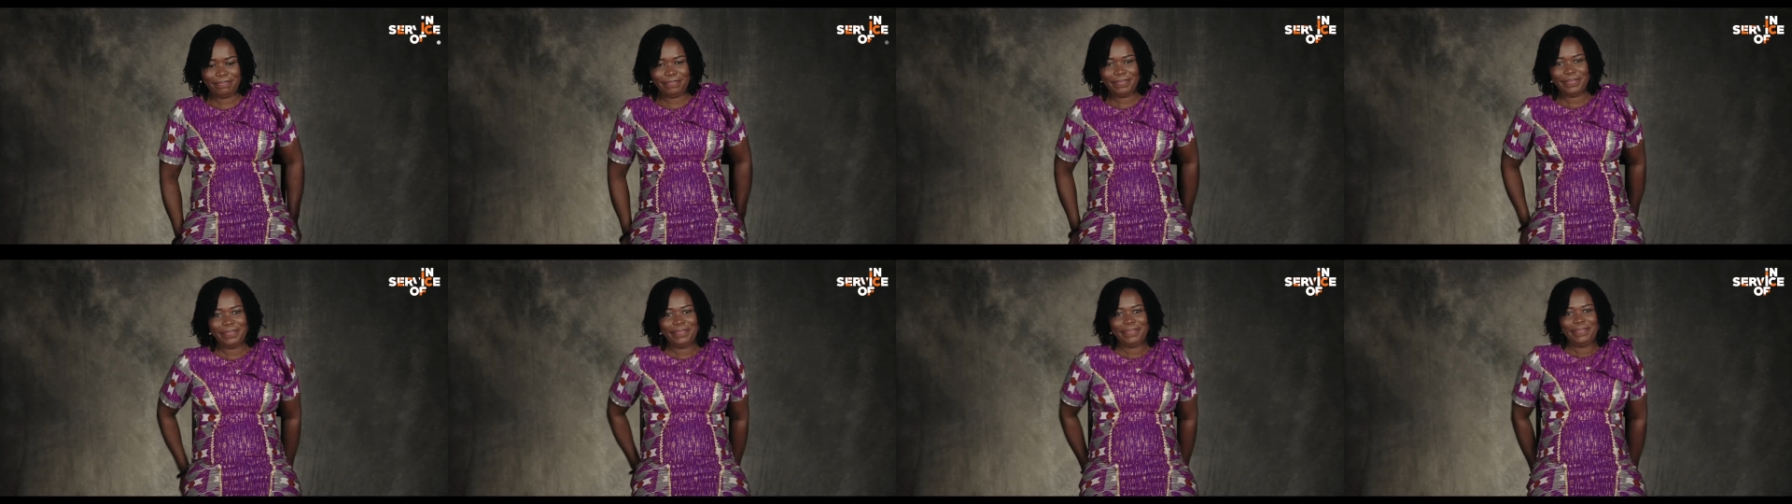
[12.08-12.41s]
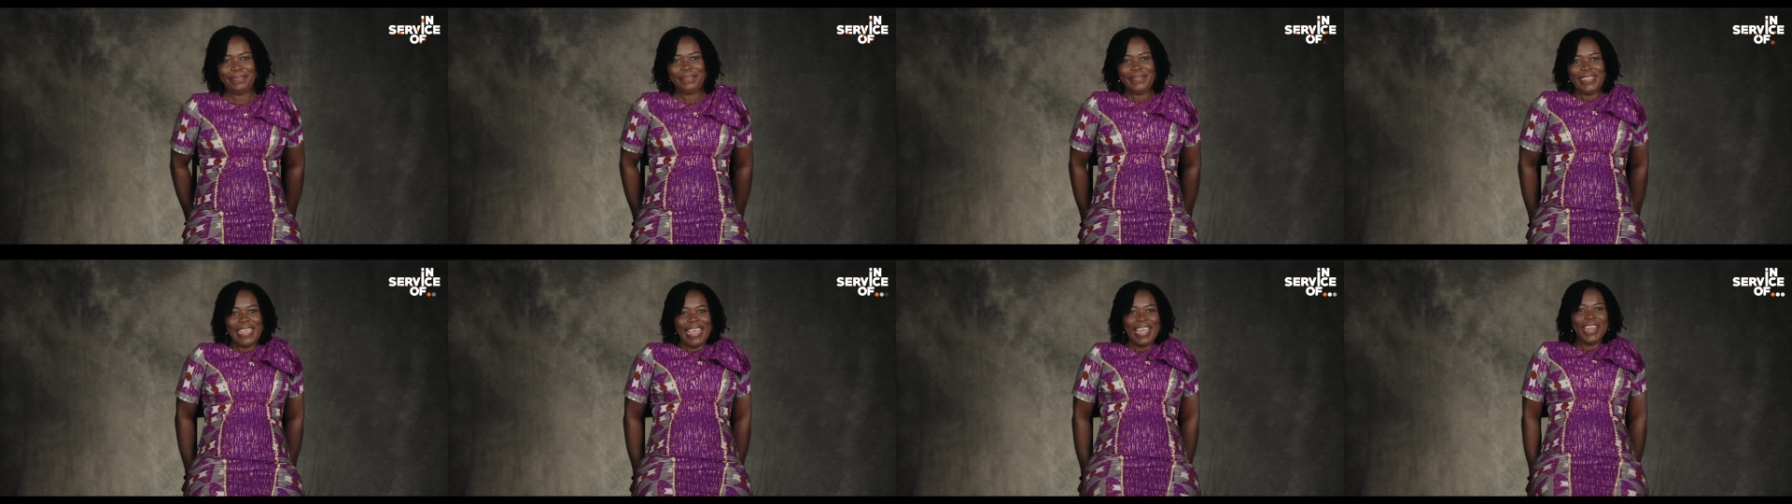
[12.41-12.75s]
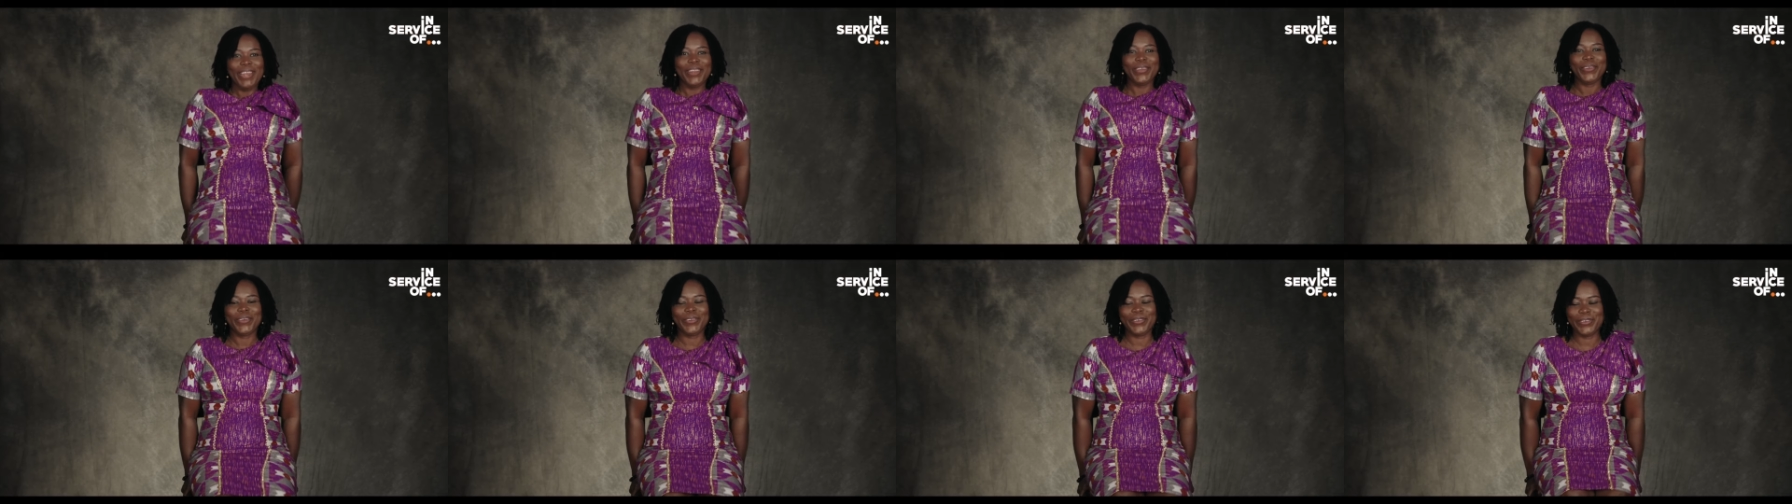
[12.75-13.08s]
Rona.
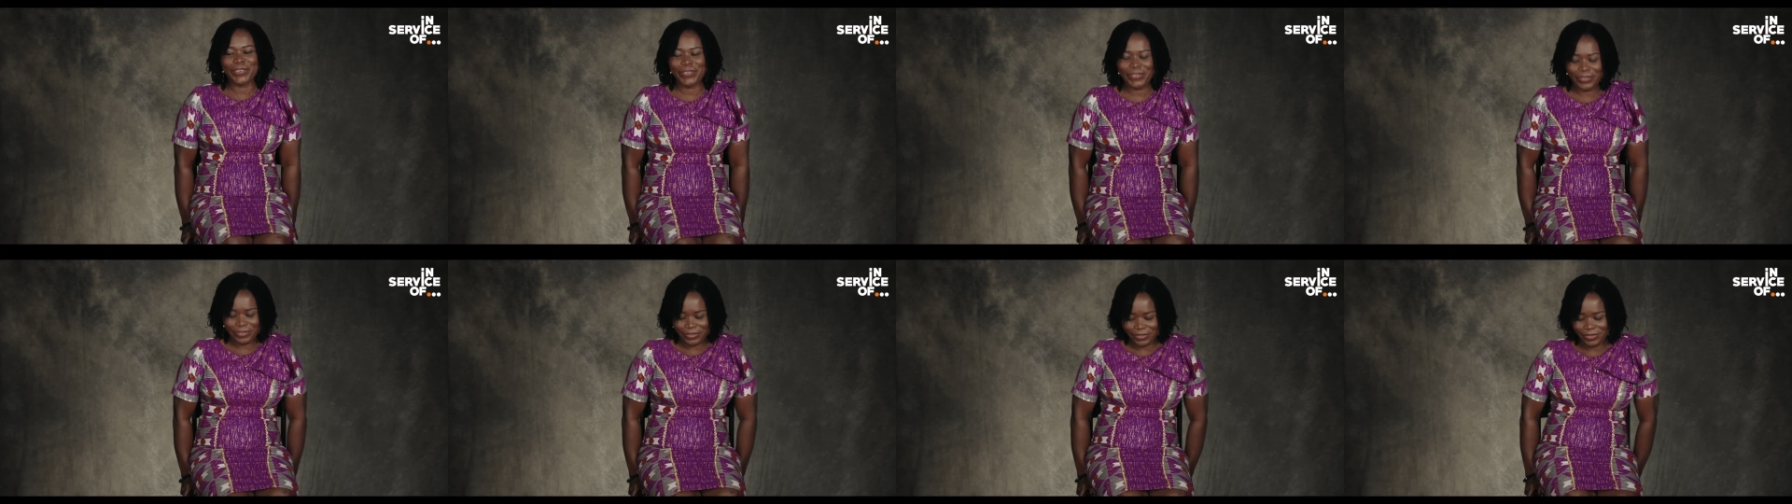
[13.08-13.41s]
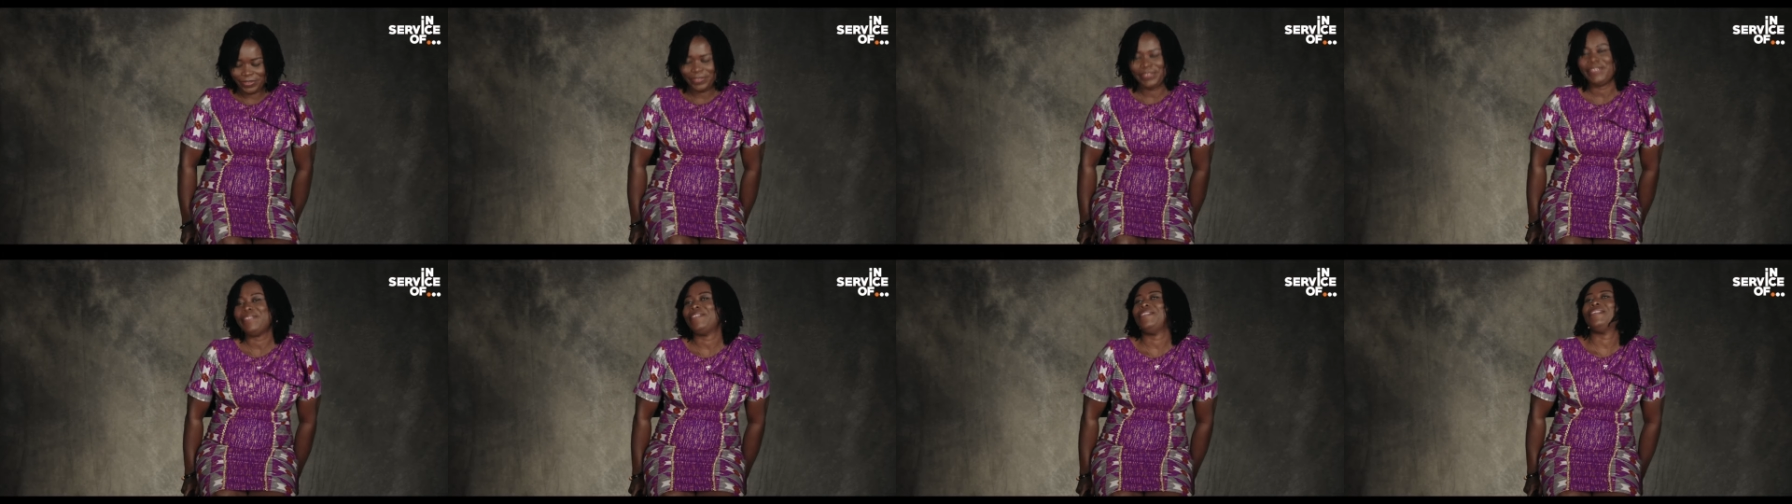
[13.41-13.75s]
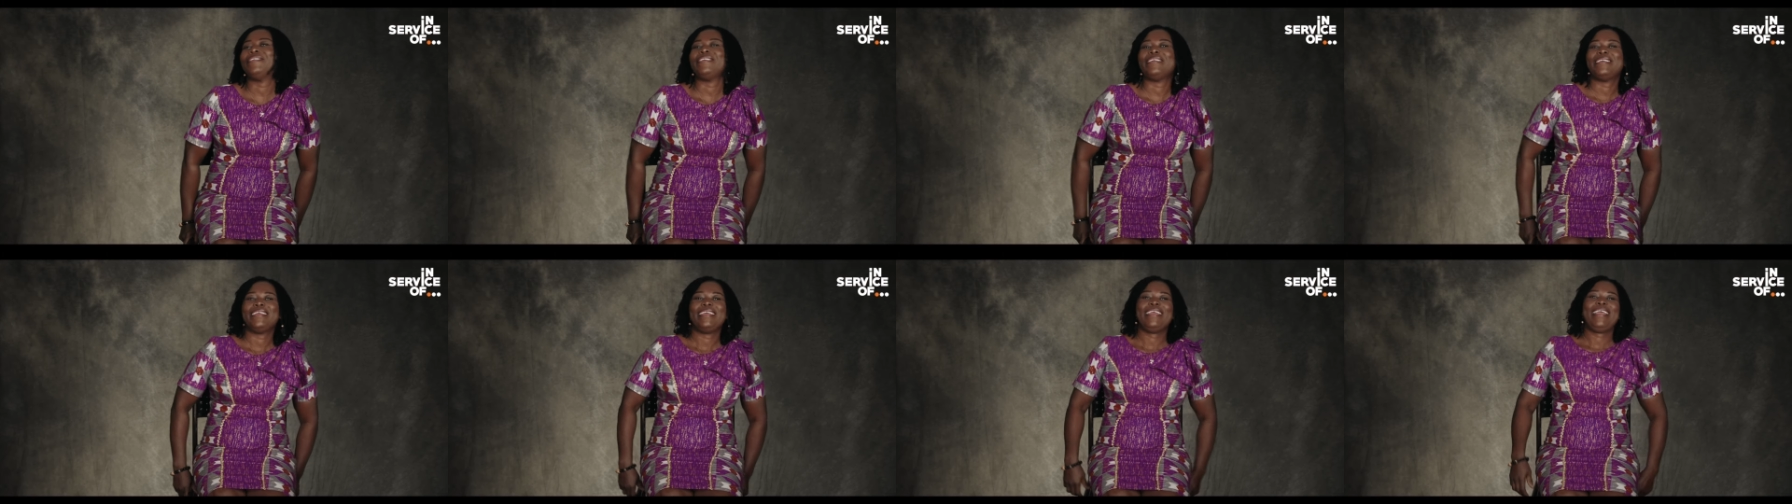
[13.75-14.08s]
Hello. How are
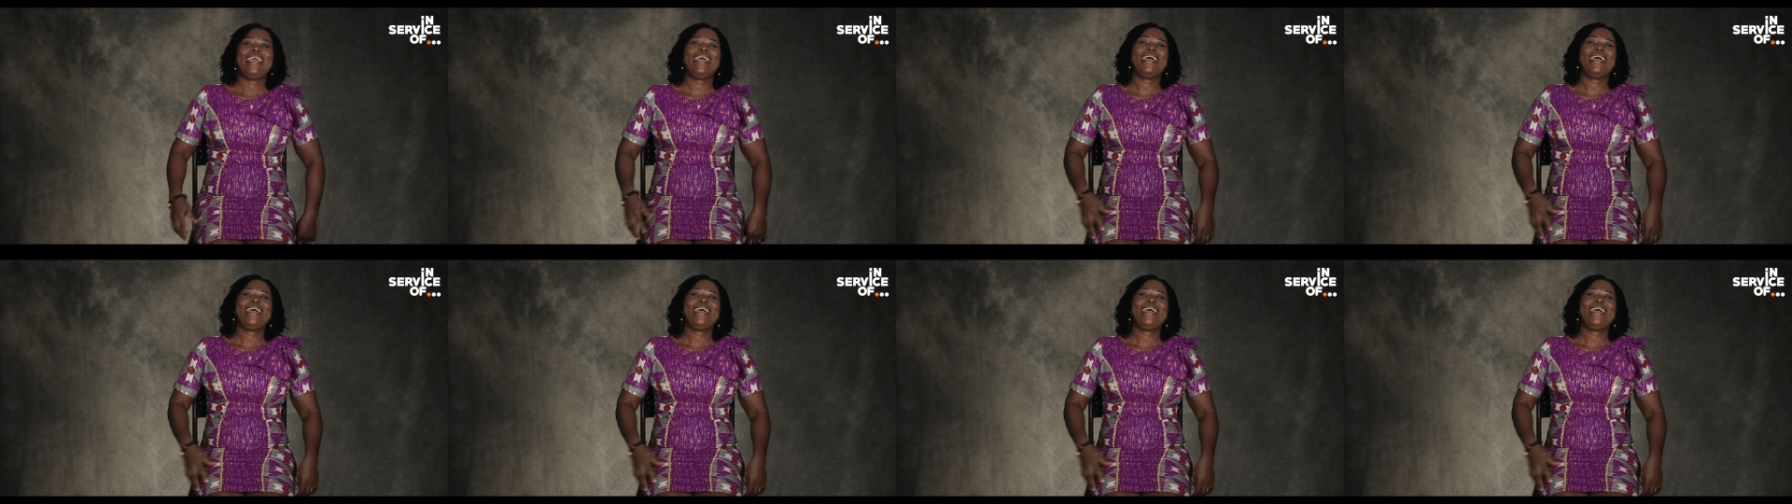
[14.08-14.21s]
you?